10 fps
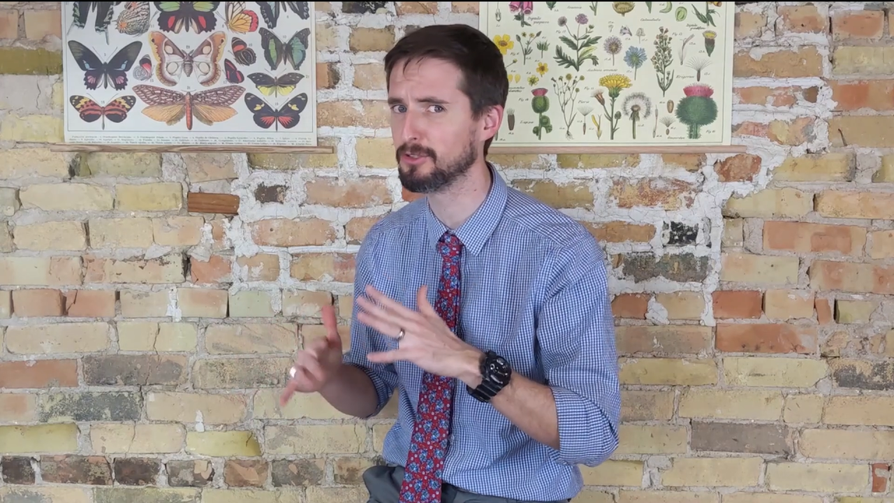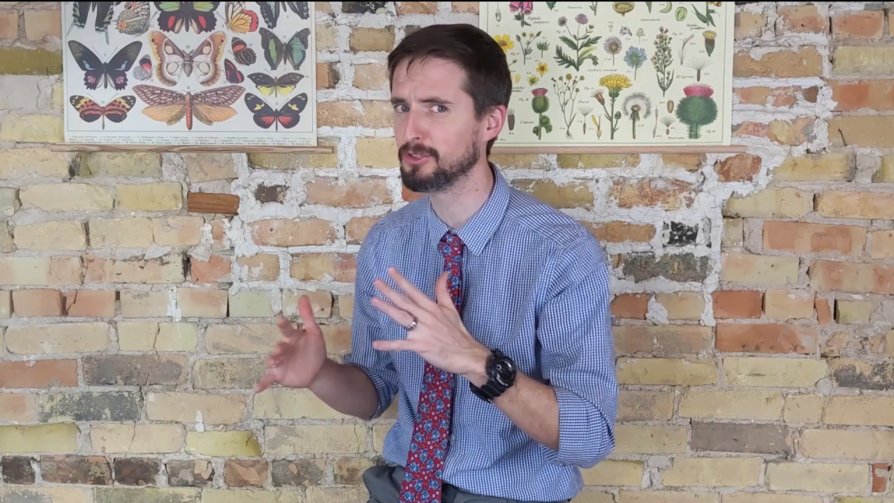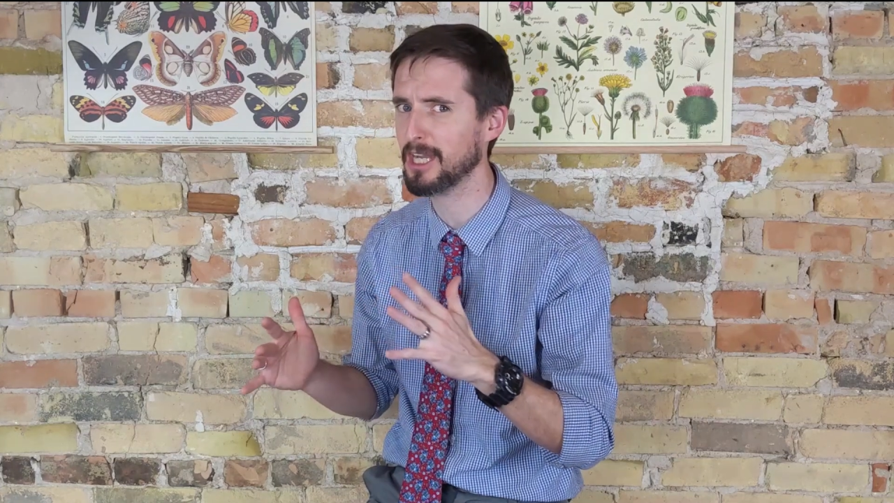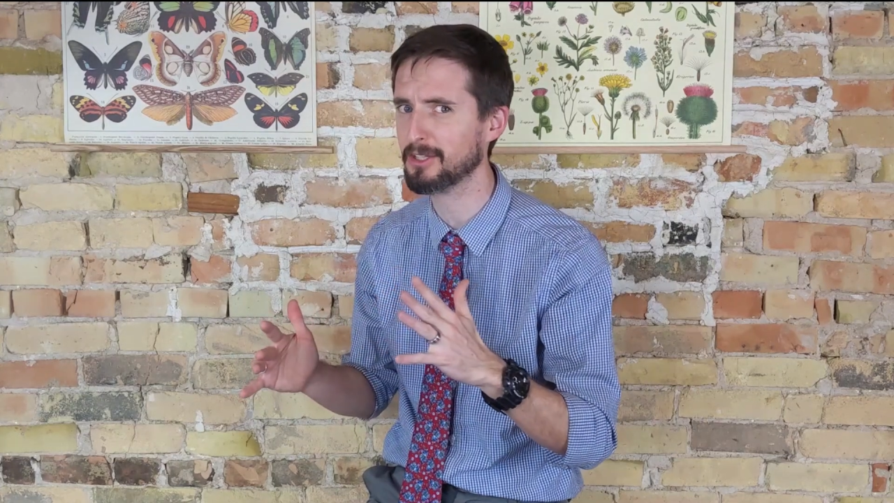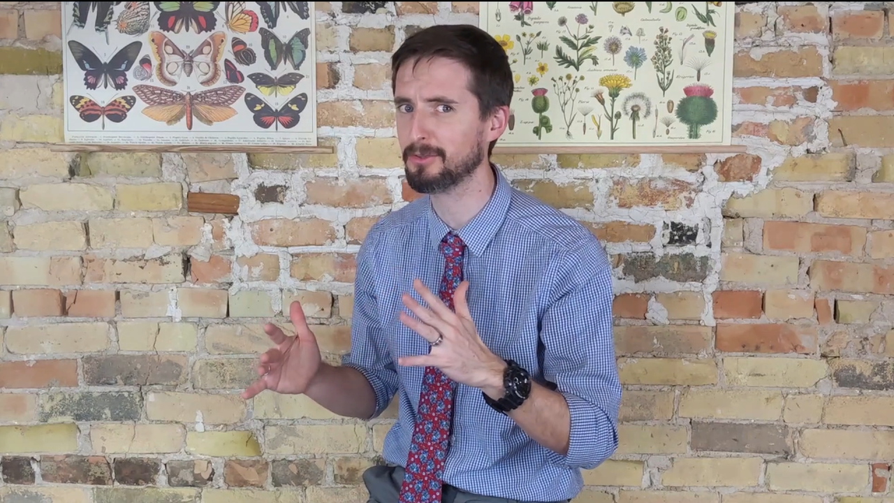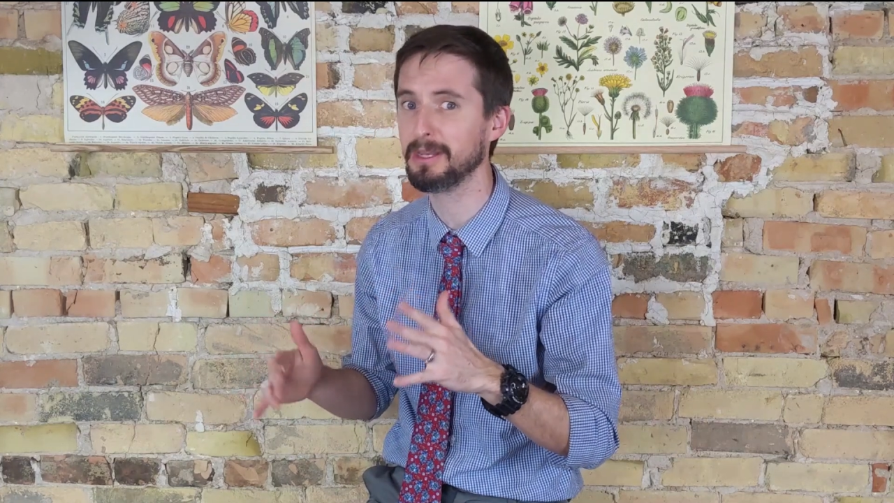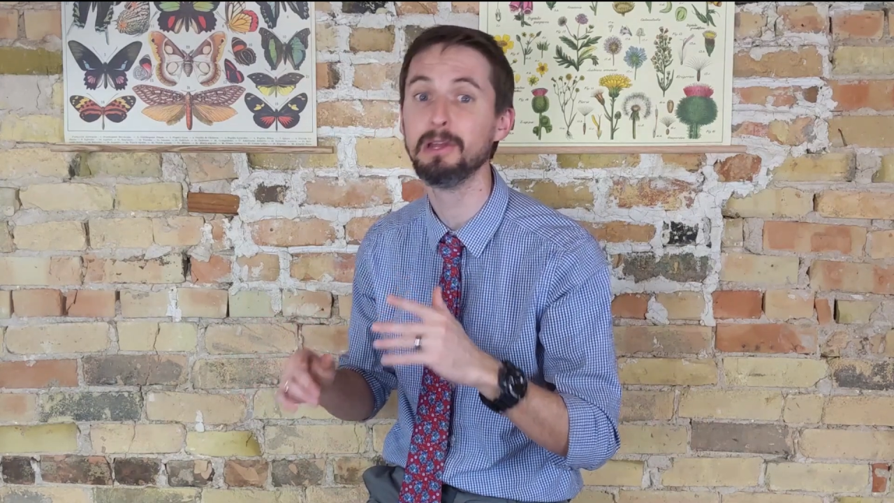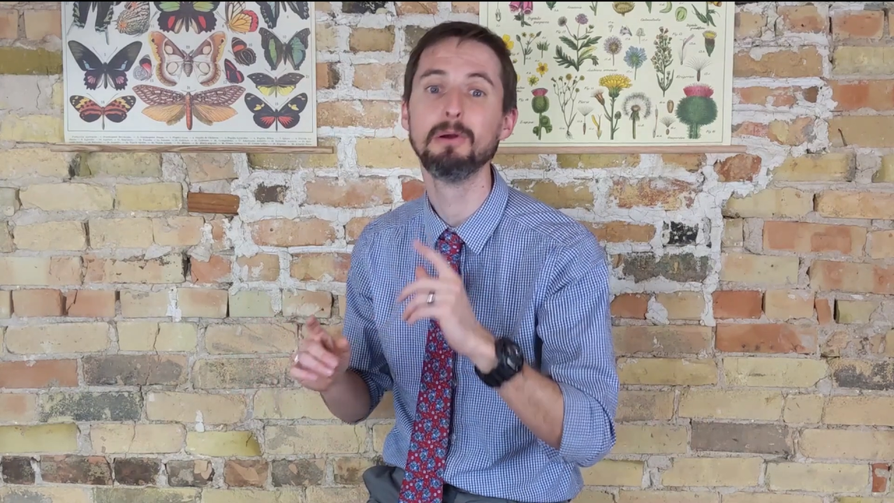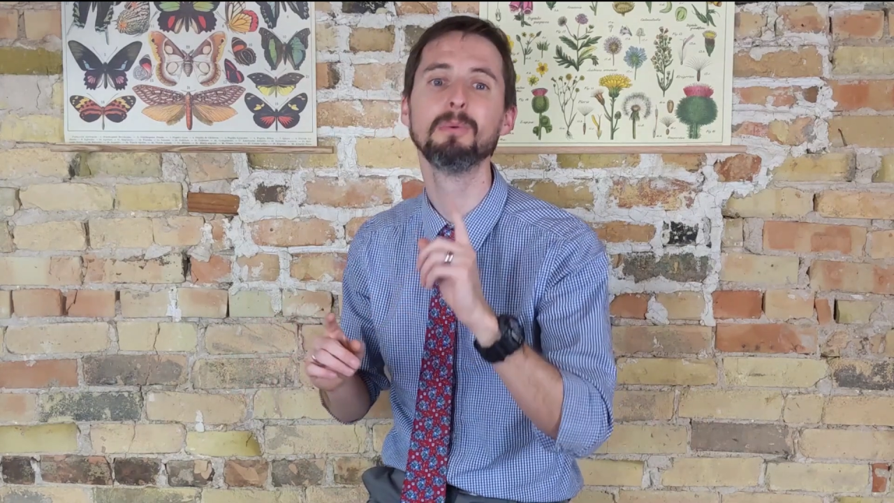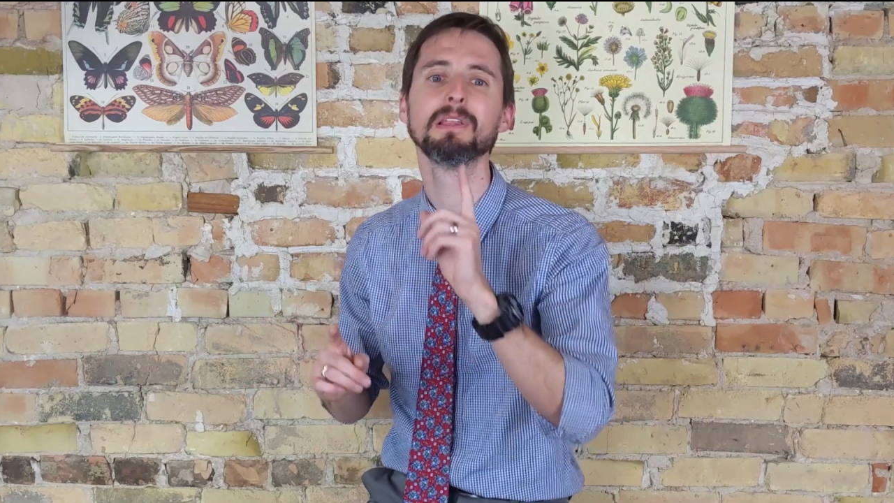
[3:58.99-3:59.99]

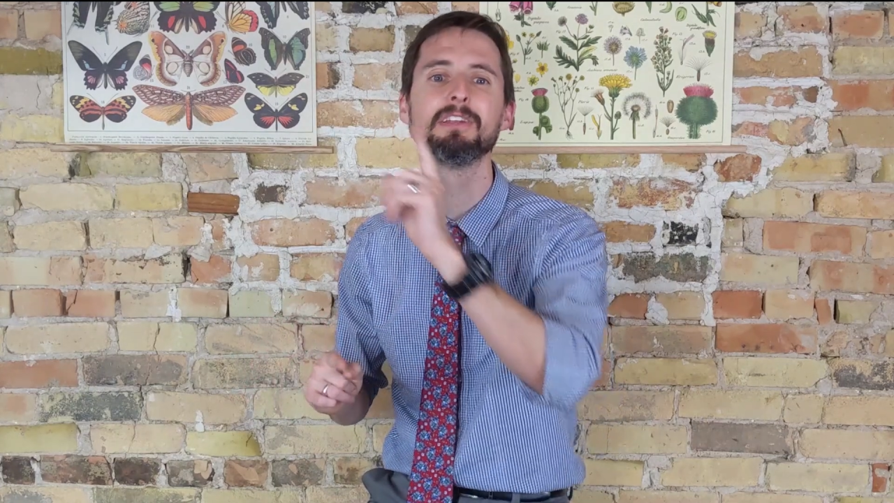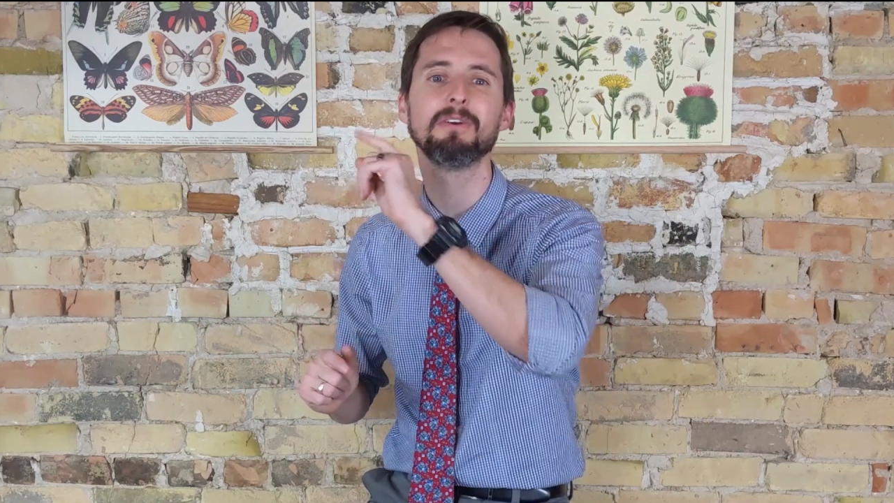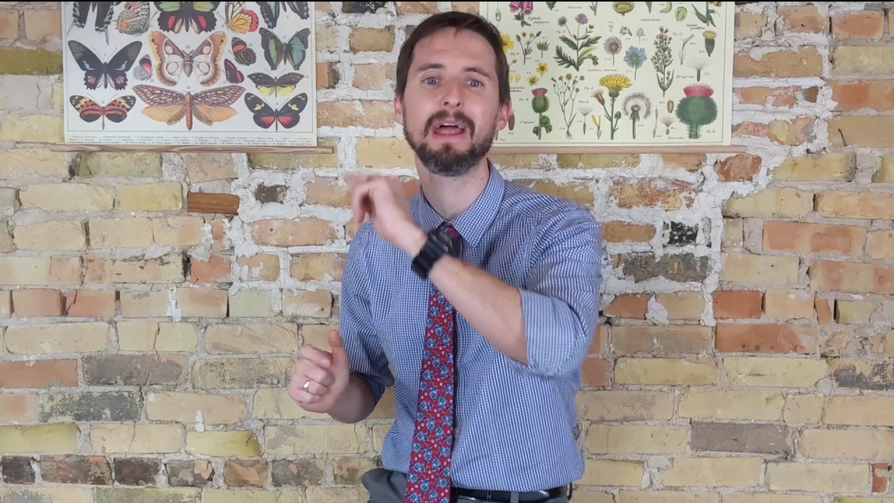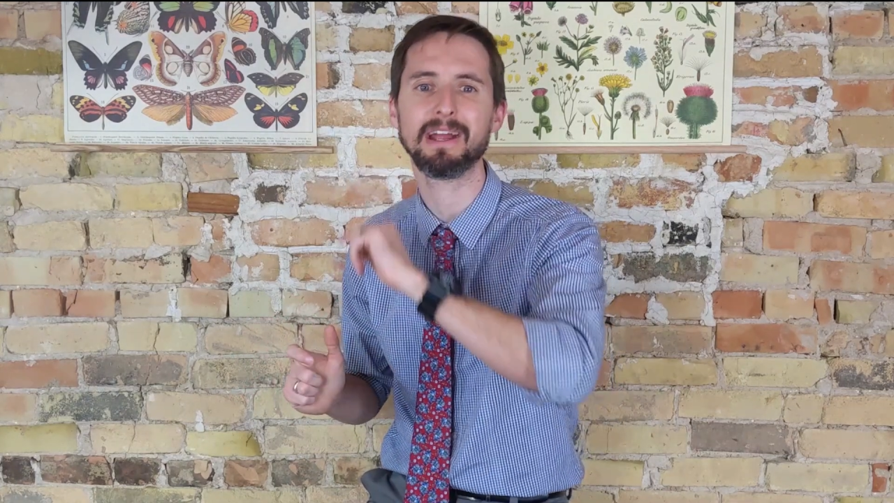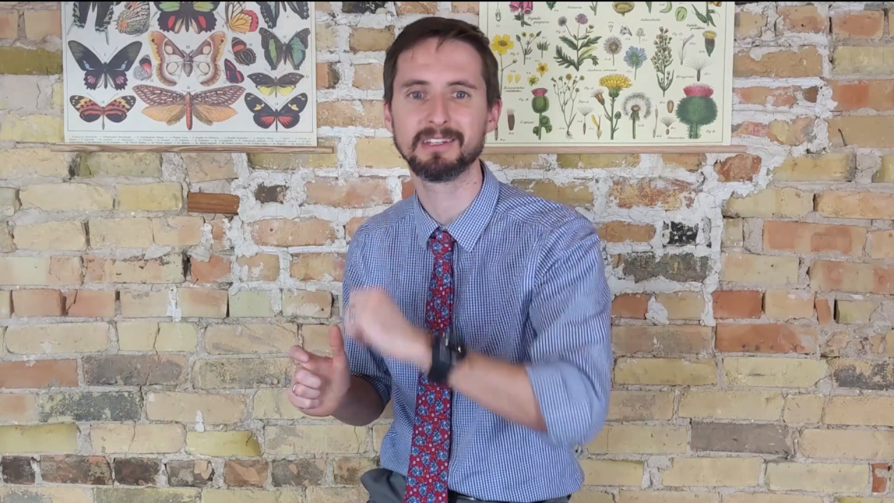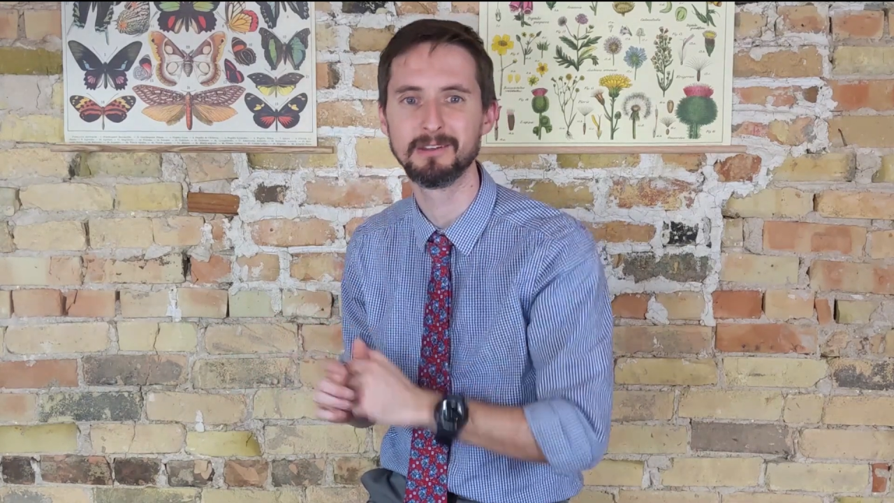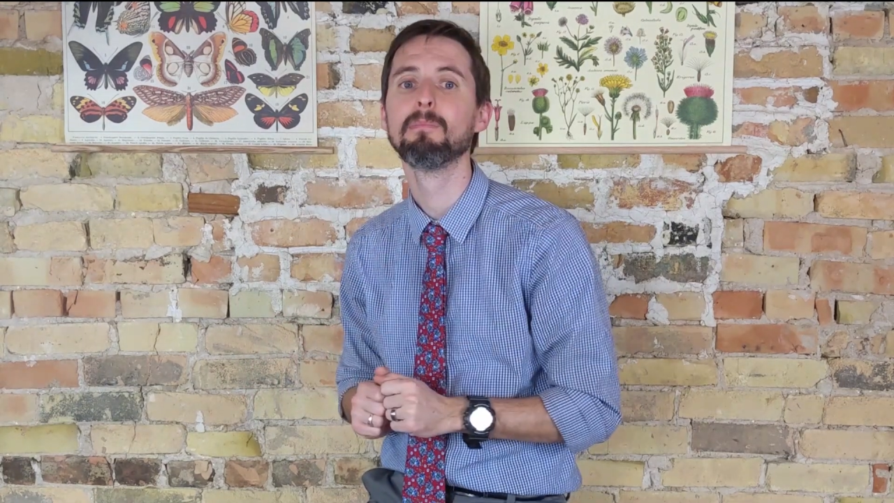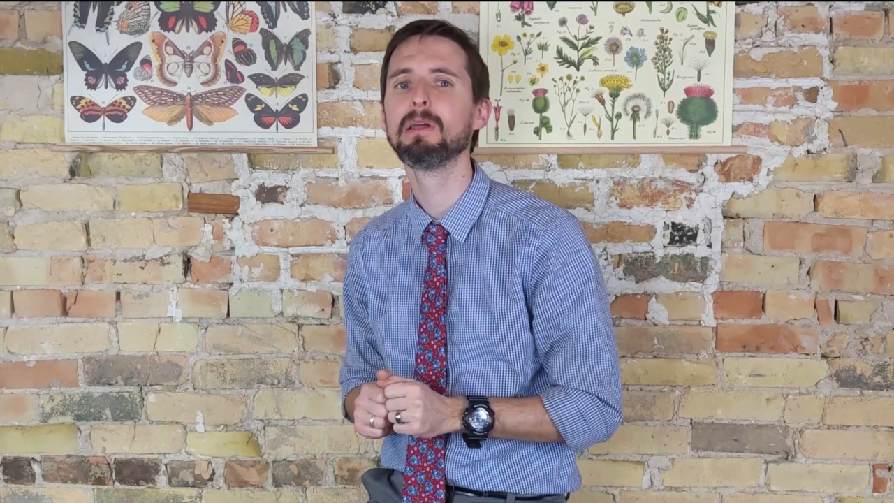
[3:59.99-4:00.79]
trajectory will interact.